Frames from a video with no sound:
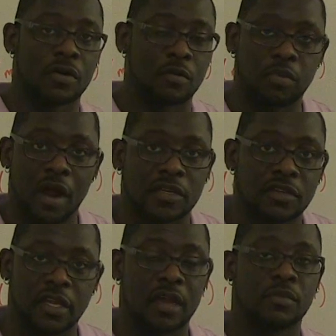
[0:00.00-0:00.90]
or Procter &
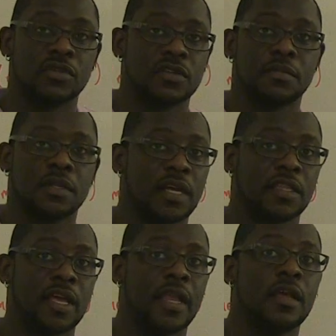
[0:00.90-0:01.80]
Gamble or something like
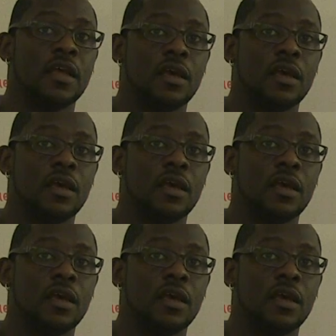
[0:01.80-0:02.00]
that,